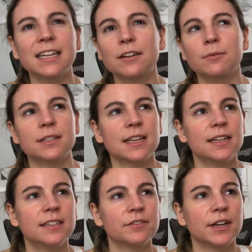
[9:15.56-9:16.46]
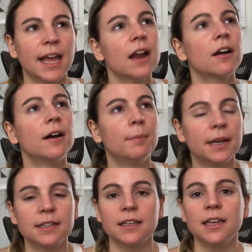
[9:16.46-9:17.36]
don't want to say a different era, but
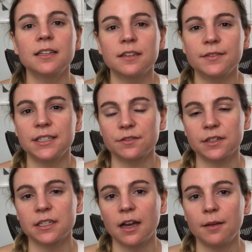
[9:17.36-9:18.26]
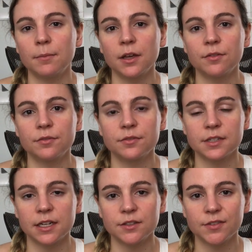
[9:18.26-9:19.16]
it is of a different time of
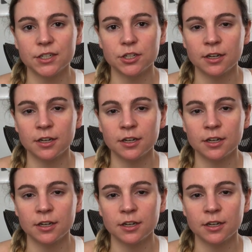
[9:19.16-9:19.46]
science fiction.